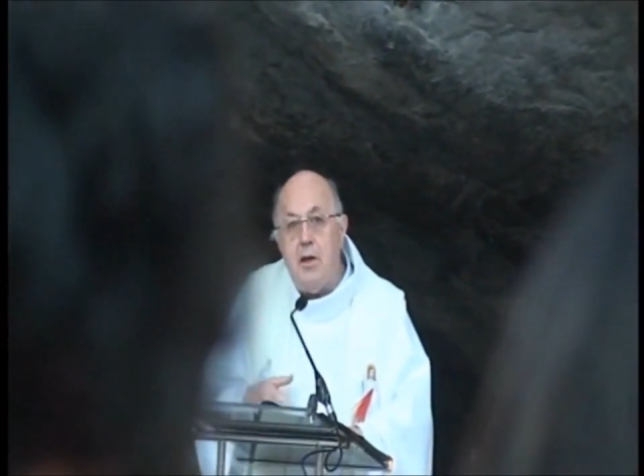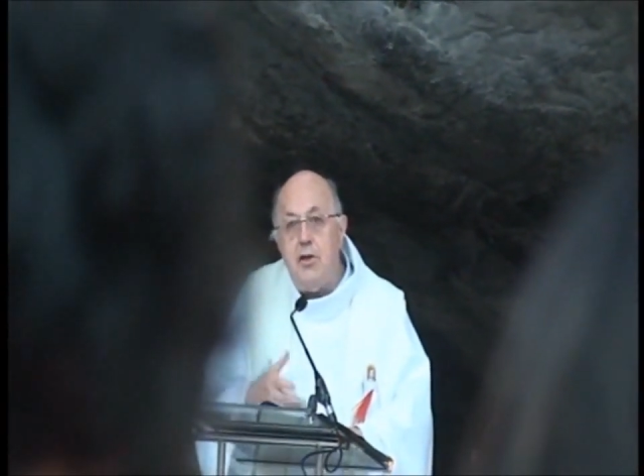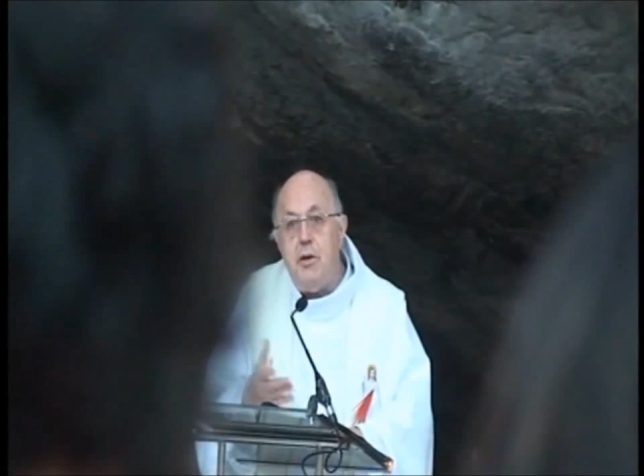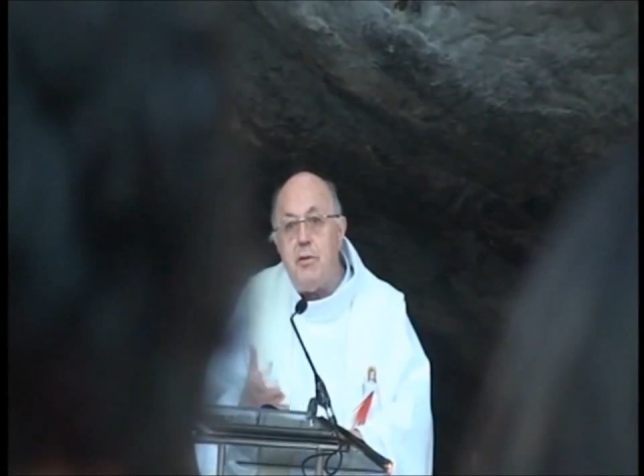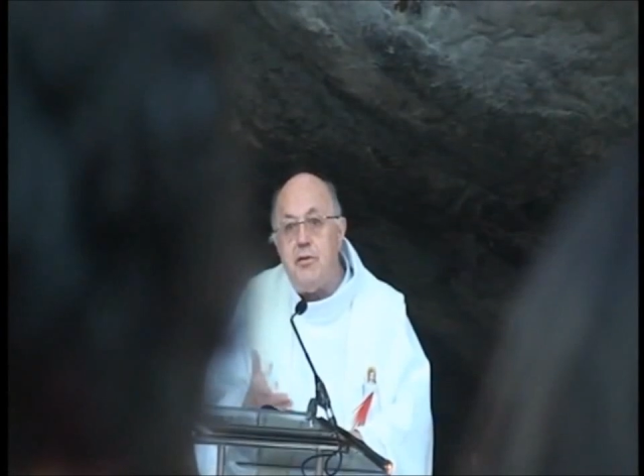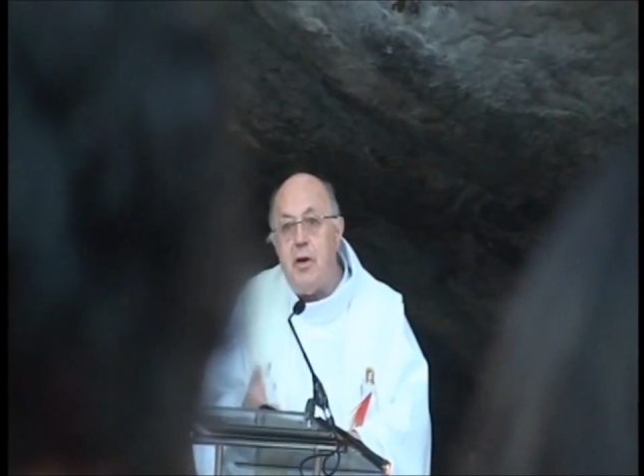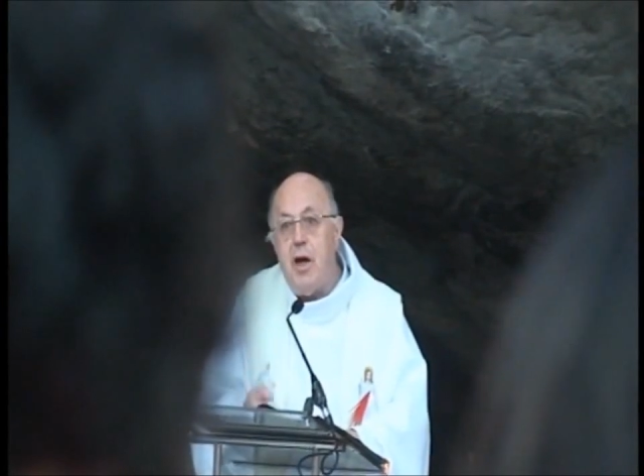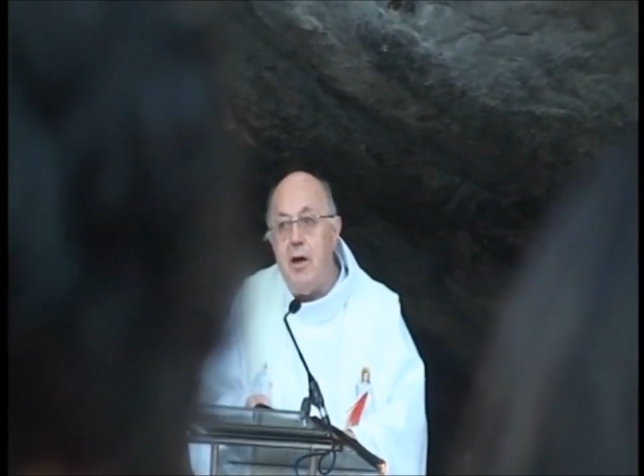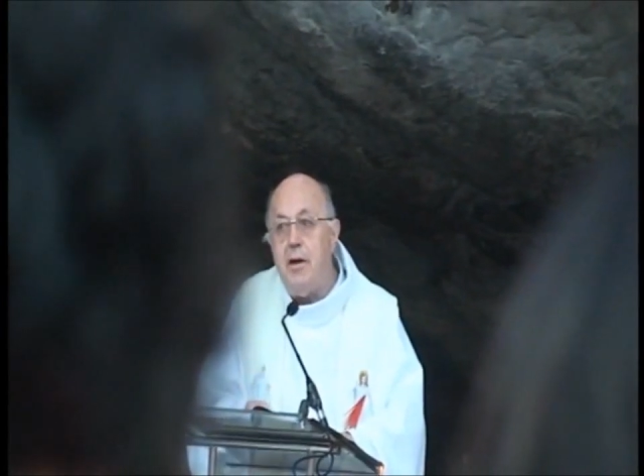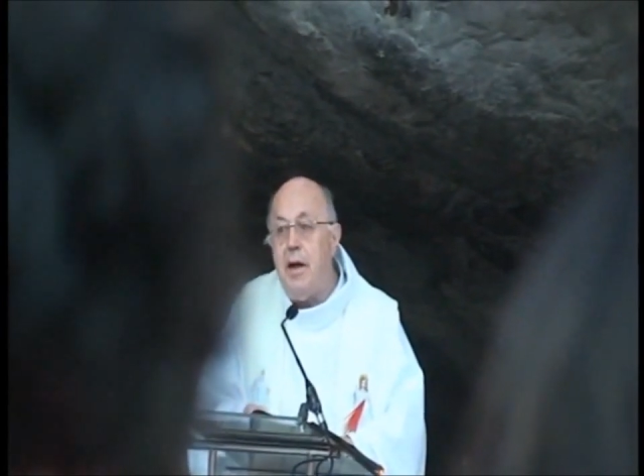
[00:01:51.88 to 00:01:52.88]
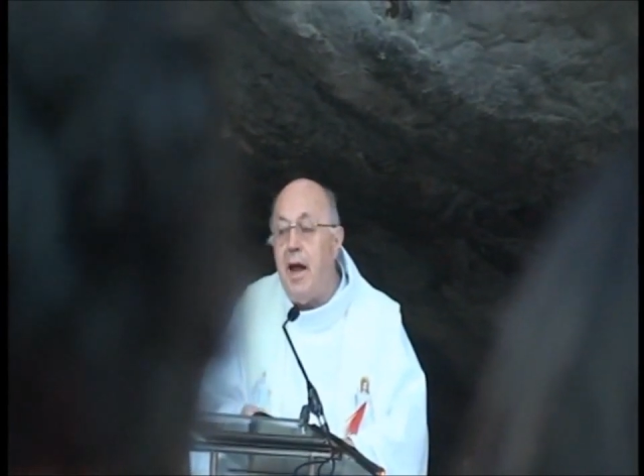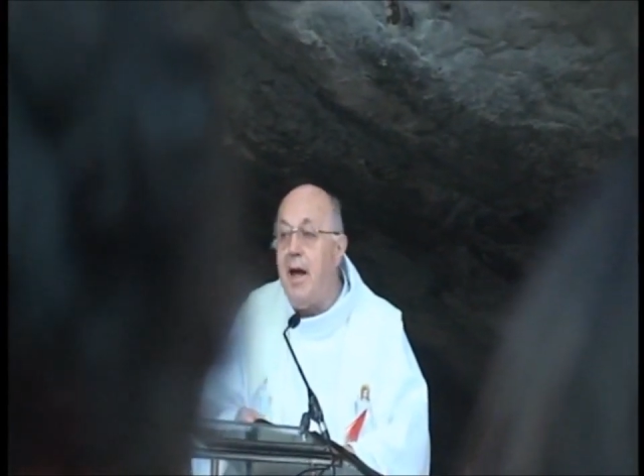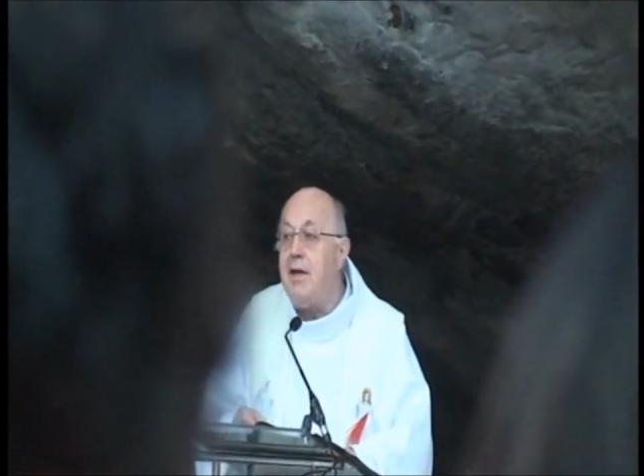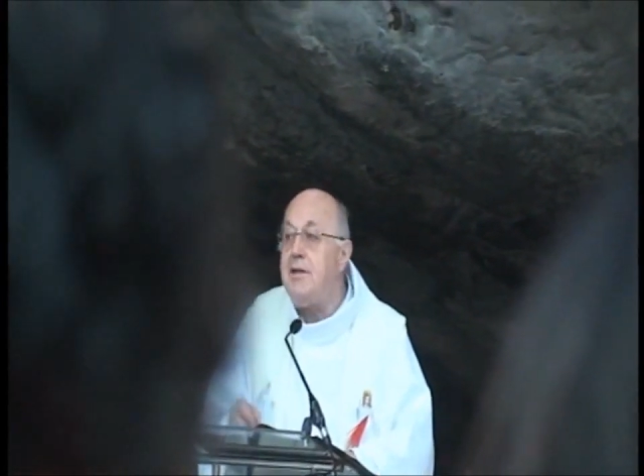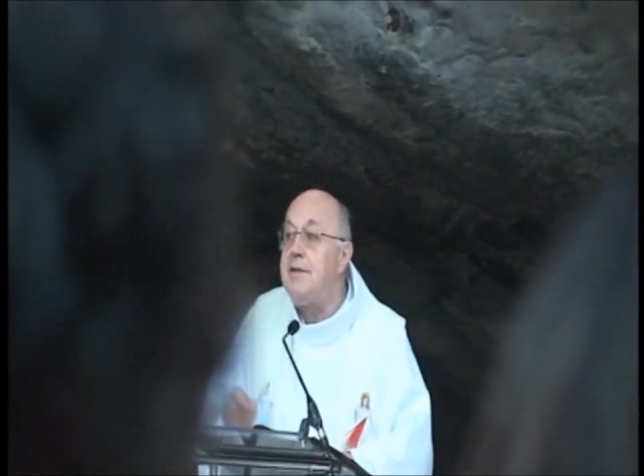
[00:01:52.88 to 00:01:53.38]
she was regarded
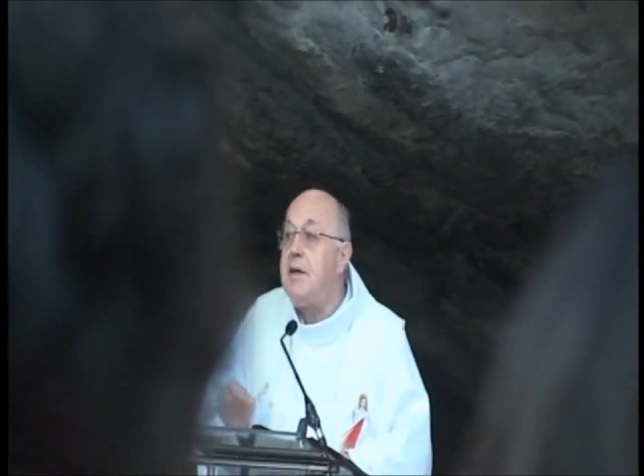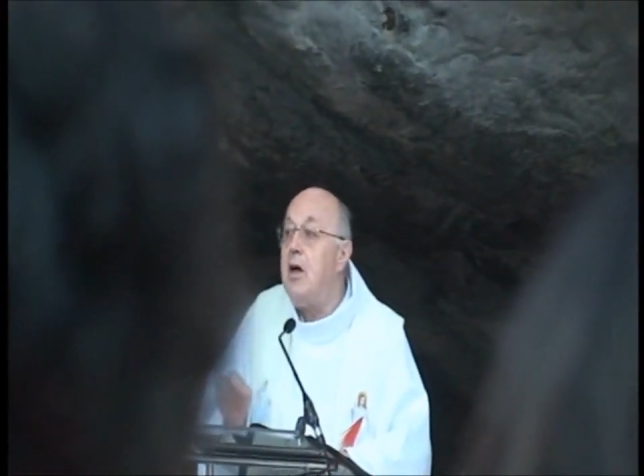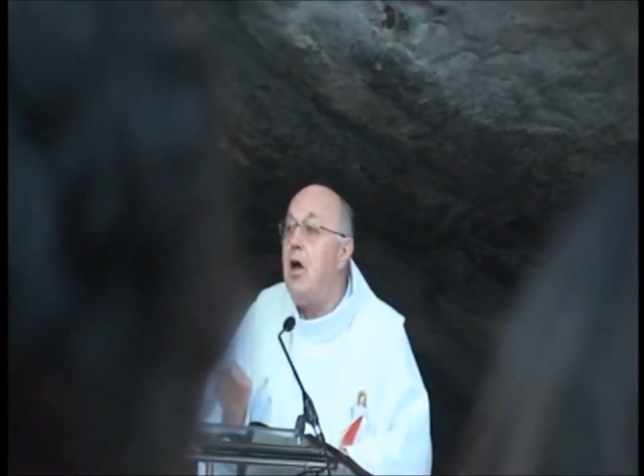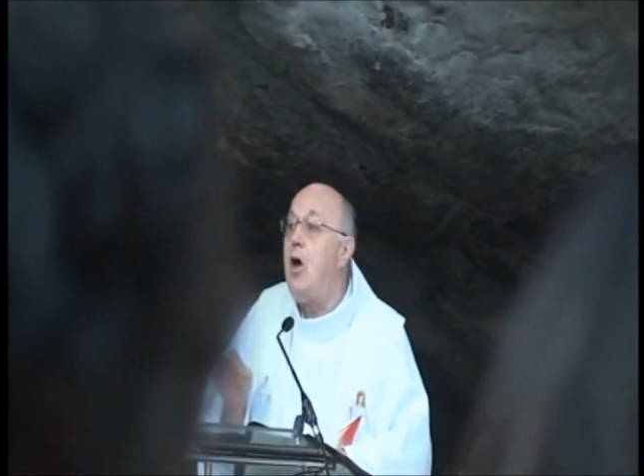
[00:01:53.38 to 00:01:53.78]
as